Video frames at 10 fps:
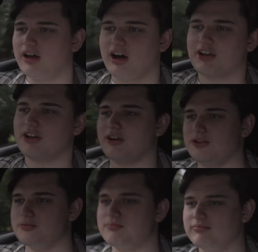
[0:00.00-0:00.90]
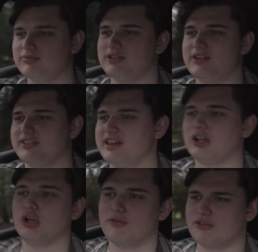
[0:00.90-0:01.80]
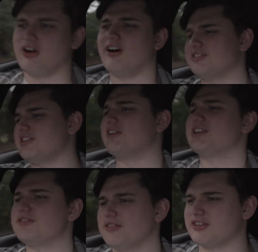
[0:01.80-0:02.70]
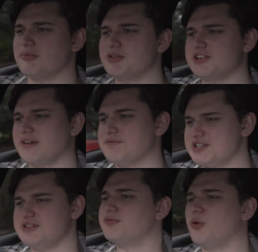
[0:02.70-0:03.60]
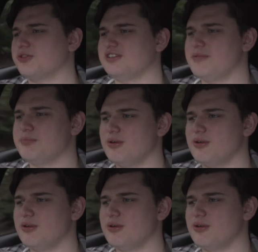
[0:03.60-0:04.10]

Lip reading: I don't know, you see a lot of cars nowadays for some reason have G-force in it,